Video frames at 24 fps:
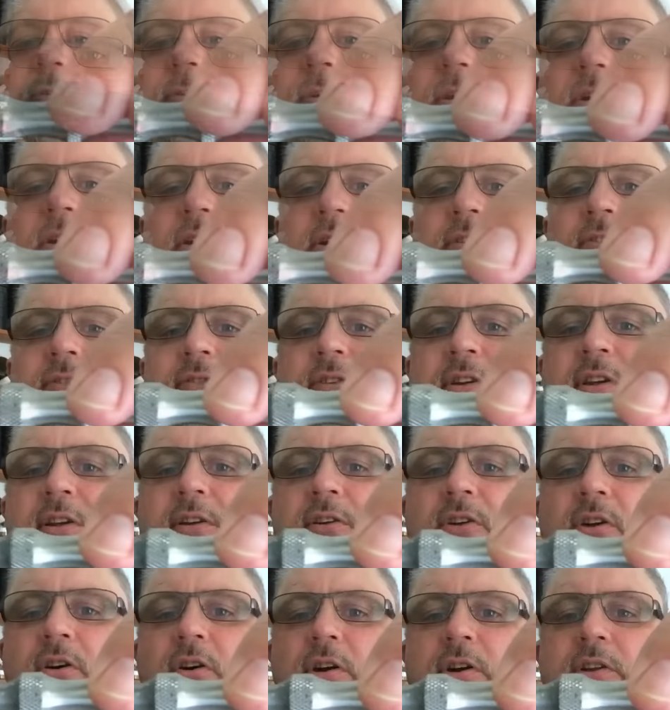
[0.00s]
be honest, it
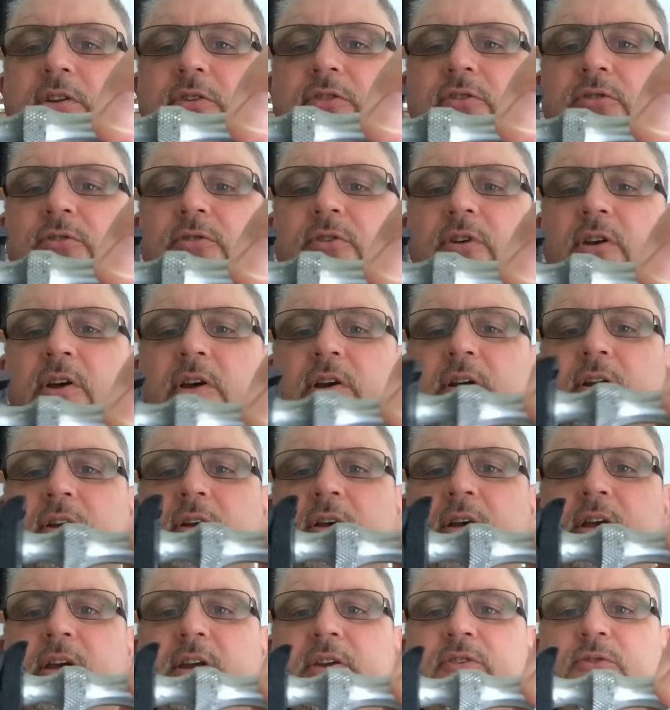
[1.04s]
kind of,
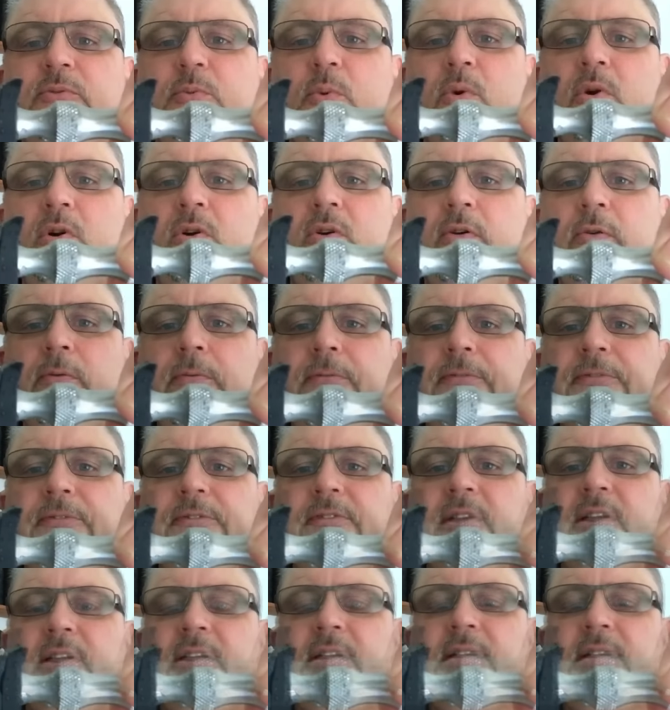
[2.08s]
it dwarfs,